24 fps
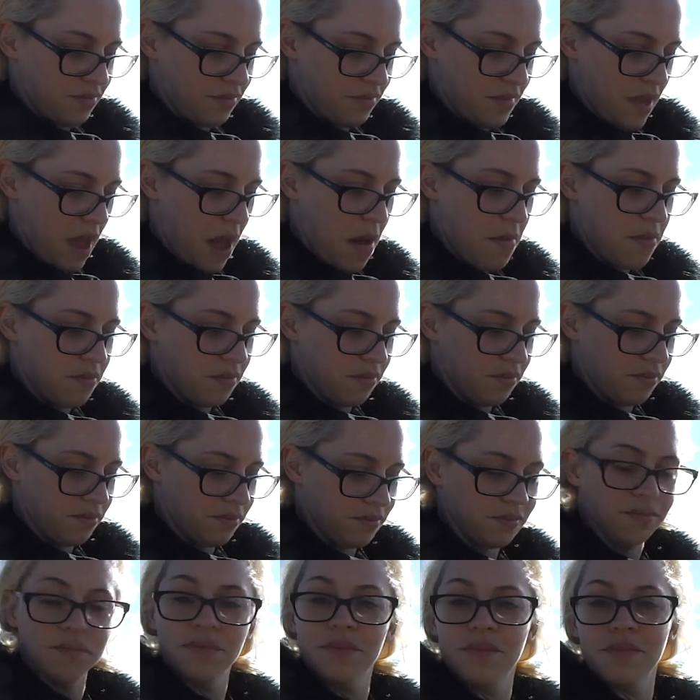Yep.
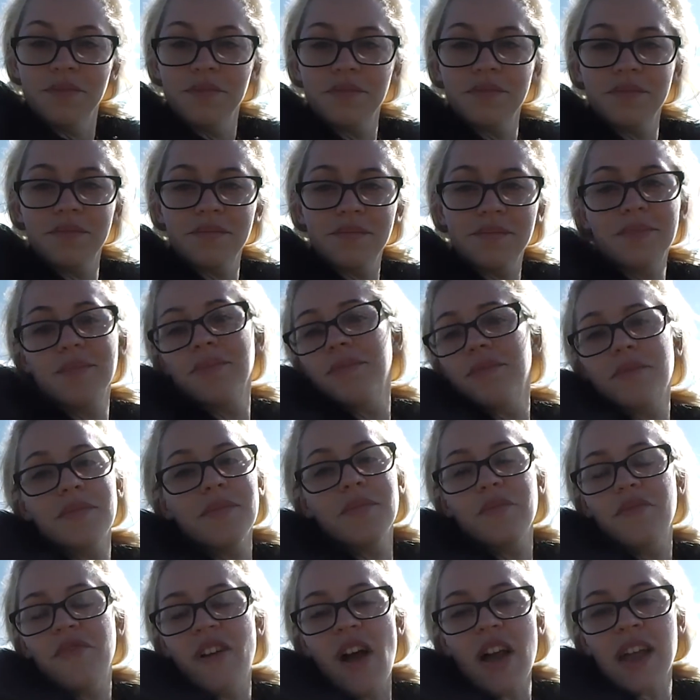
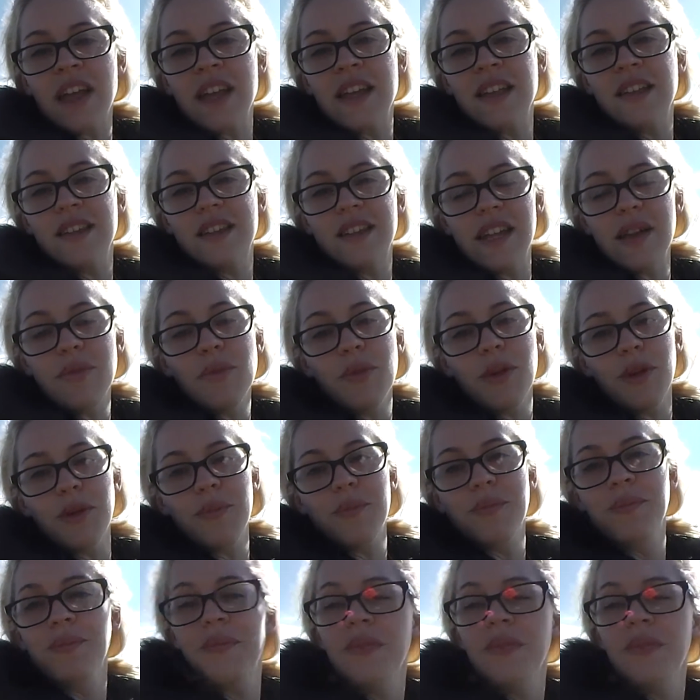Viking steam room.